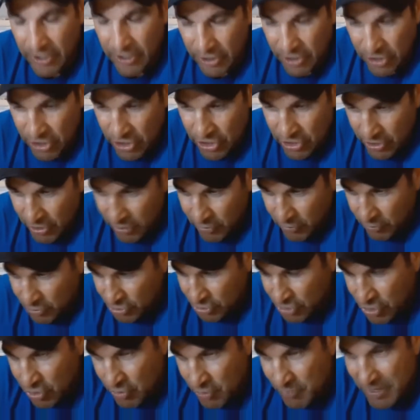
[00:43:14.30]

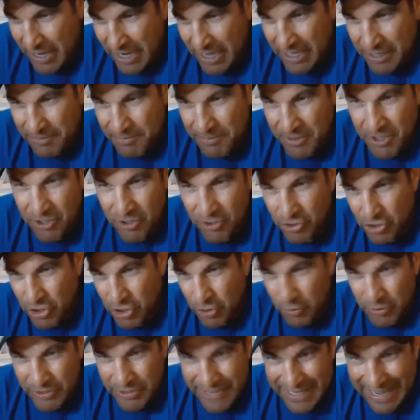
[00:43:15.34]
You made it because
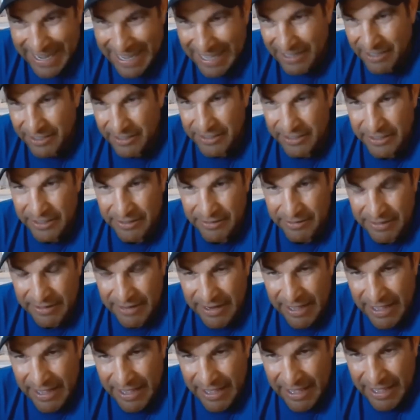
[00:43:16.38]
you were talented.
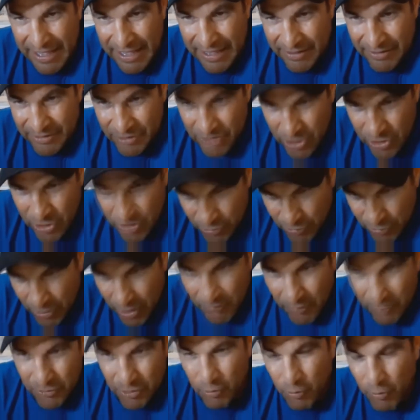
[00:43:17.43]
You
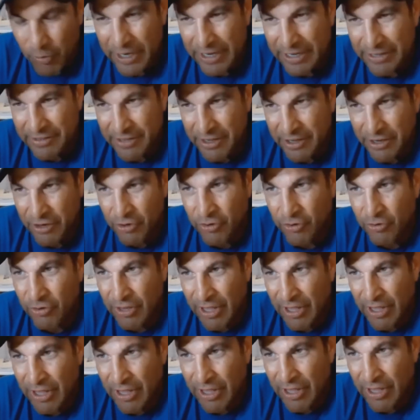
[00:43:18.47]
drove your way there.
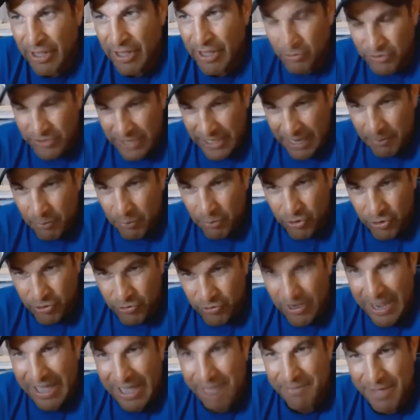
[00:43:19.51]
I was able to
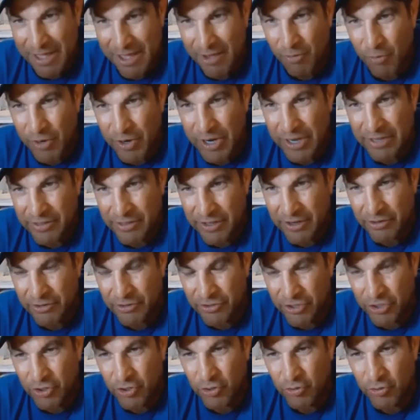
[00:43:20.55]
drive my way there
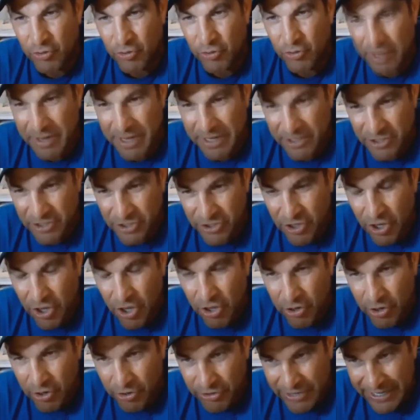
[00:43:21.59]
too. Somebody saw
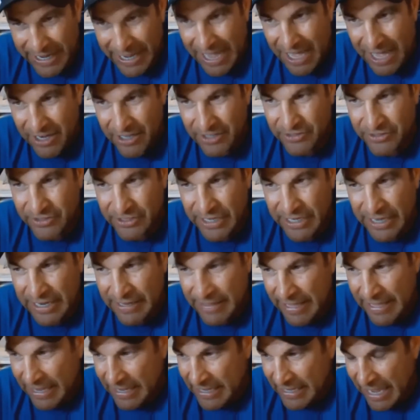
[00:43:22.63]
our talents and
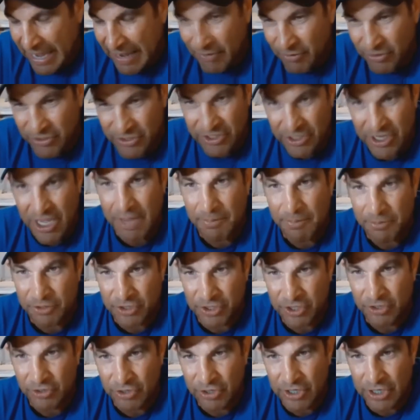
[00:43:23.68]
they gave us an
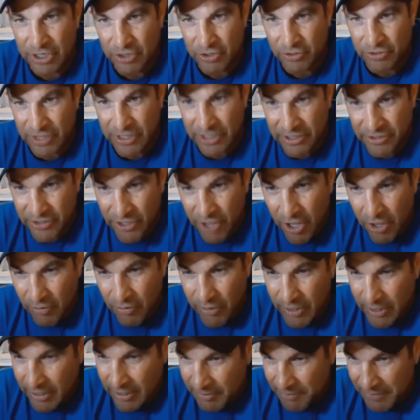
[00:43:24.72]
opportunity because they thought,
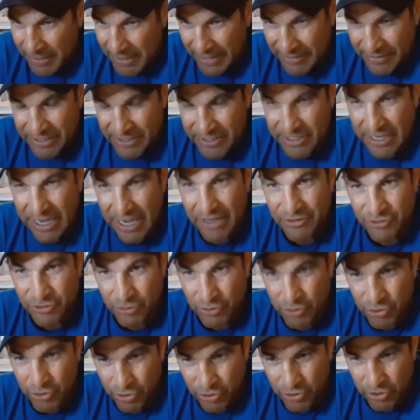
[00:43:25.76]
man, these guys are
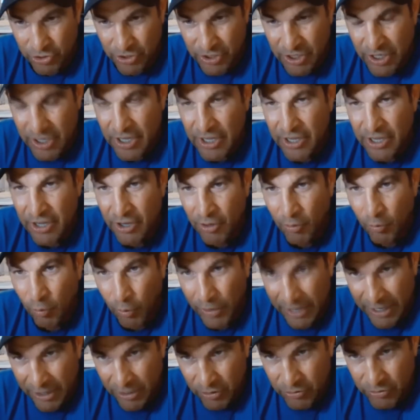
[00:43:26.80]
good.
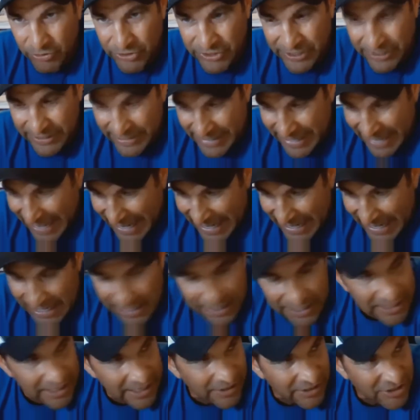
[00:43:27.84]
Well,
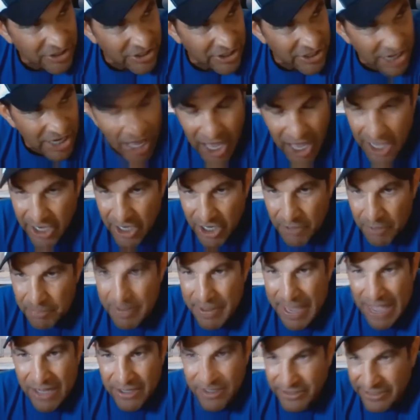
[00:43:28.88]
today it's not
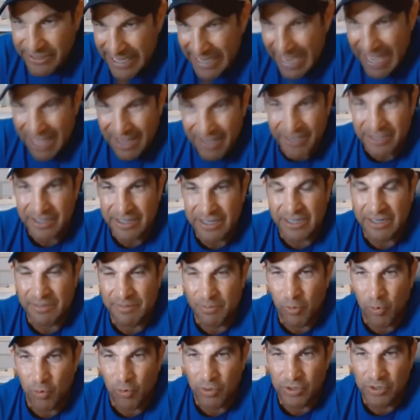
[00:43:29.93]
about talent
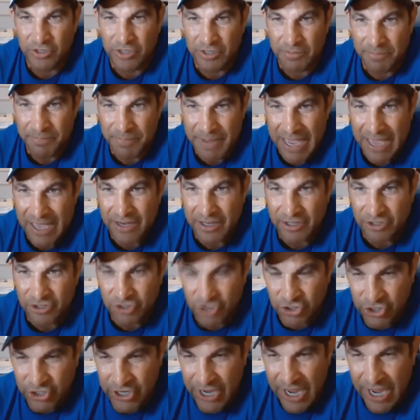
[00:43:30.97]
anymore. It's about a
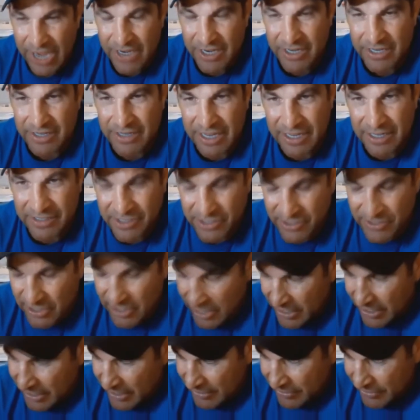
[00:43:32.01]
check. And that's
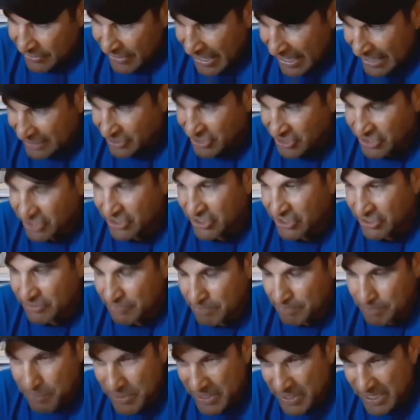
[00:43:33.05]
the
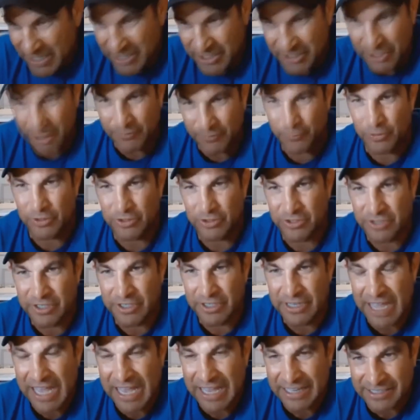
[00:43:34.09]
big difference
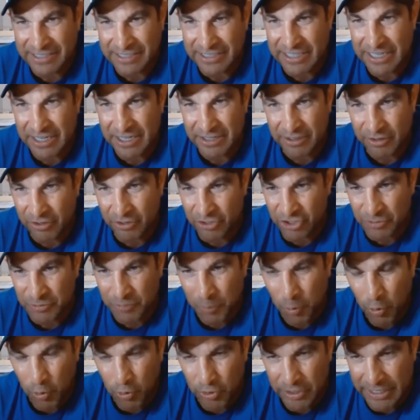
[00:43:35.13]
that I see in our
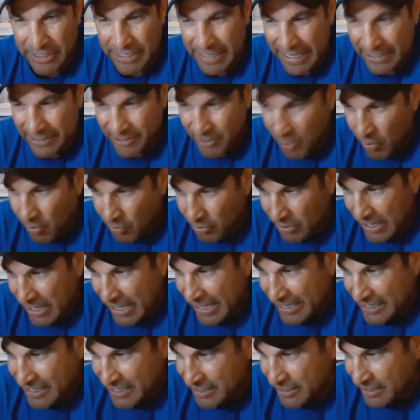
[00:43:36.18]
sport. And I don't
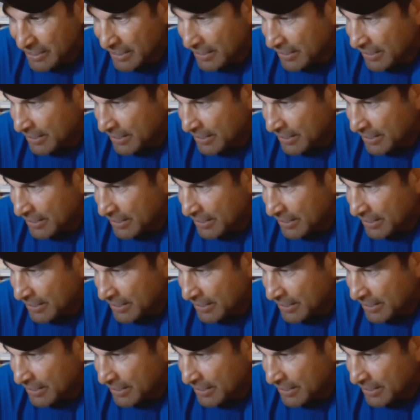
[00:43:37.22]
like it.